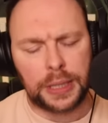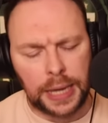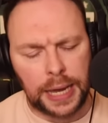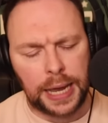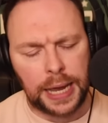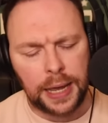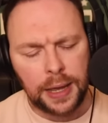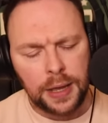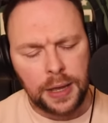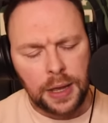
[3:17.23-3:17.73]

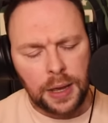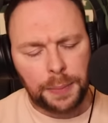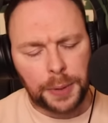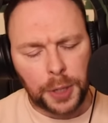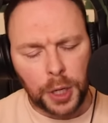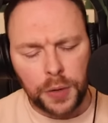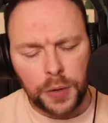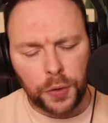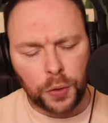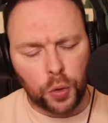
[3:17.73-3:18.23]
there.
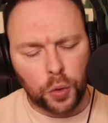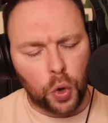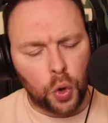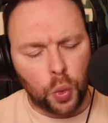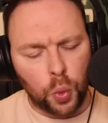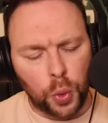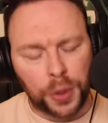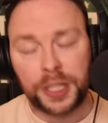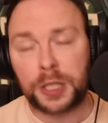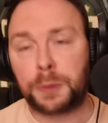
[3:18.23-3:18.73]
But
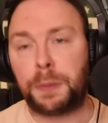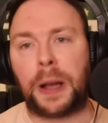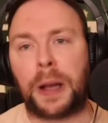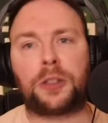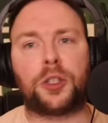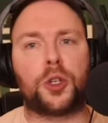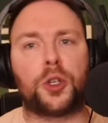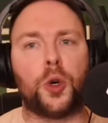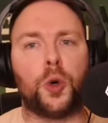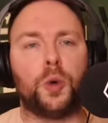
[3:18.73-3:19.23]
overall, what a
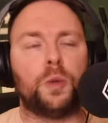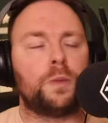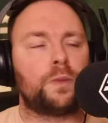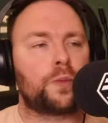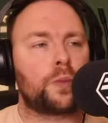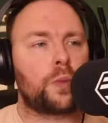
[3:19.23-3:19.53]
spectacle.